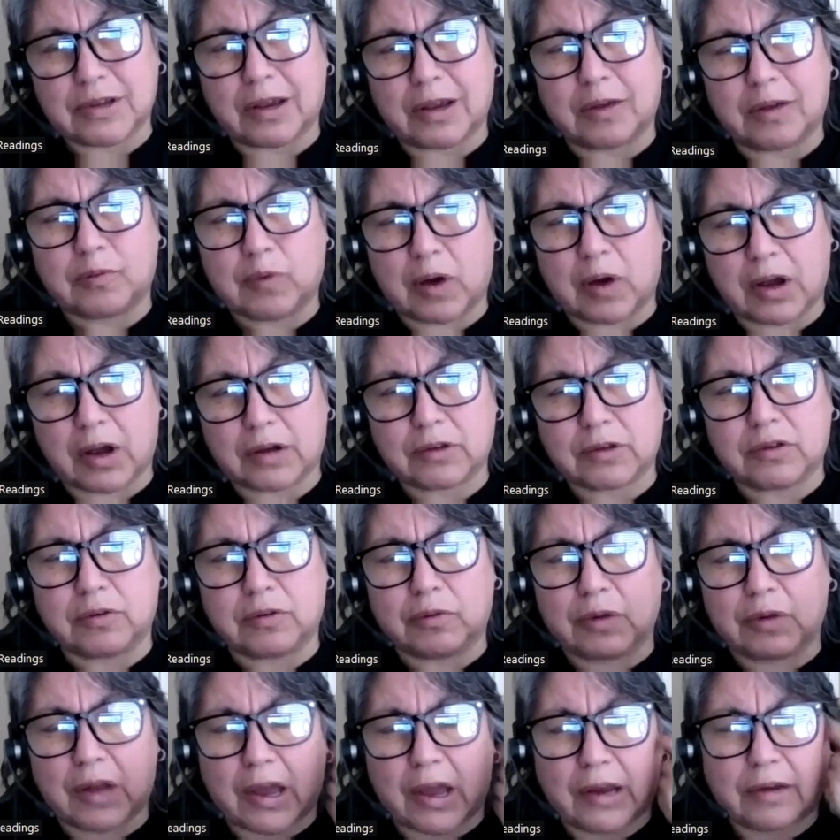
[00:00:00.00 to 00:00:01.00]
and walk
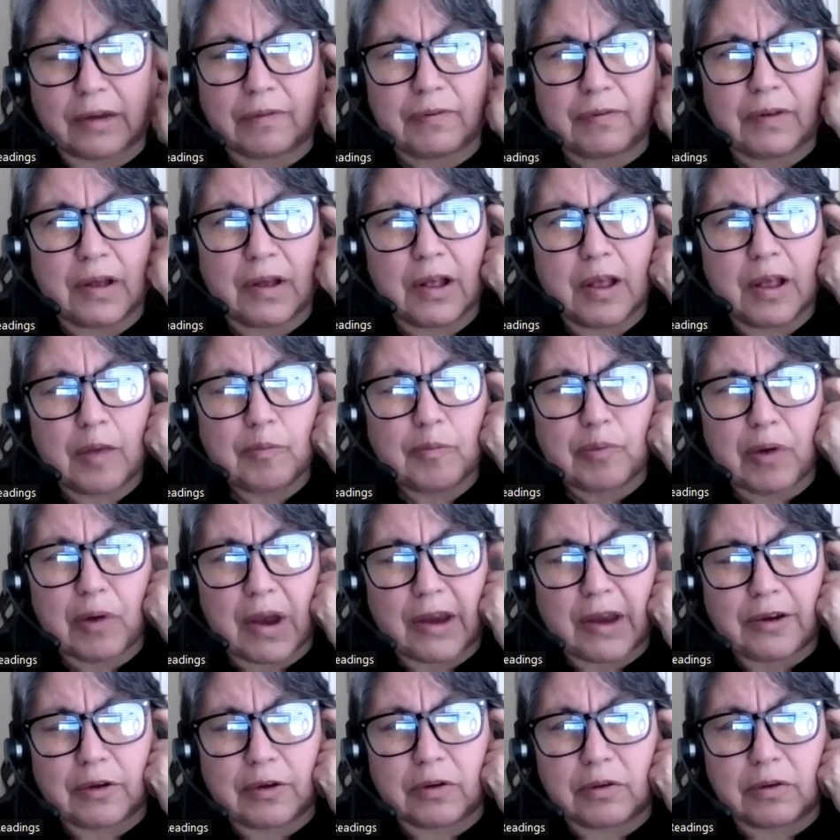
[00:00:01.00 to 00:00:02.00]
through life
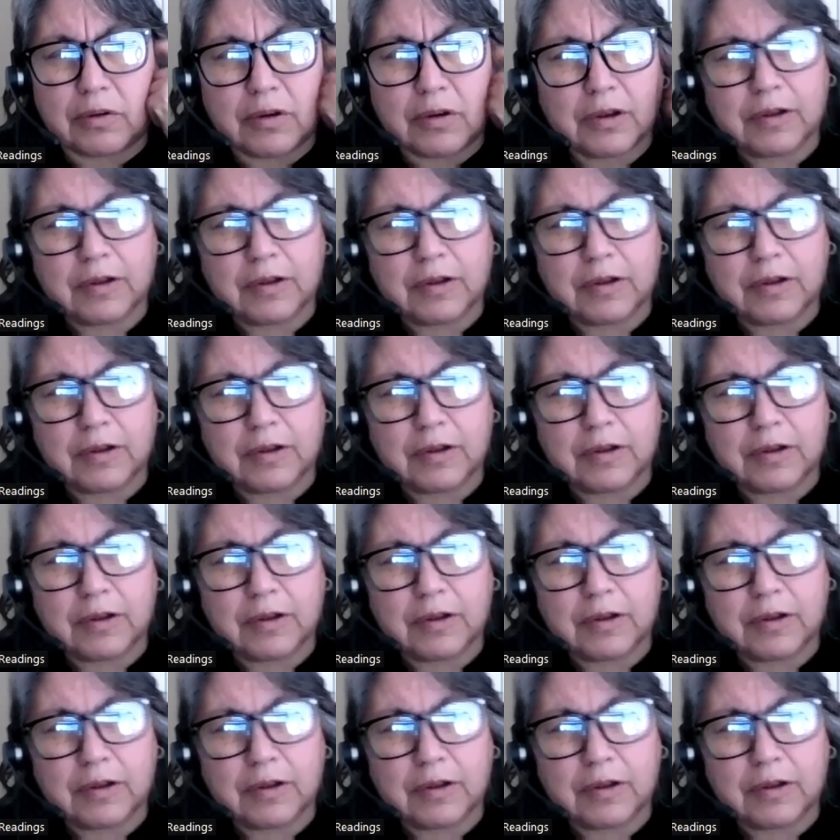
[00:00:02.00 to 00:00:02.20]
prior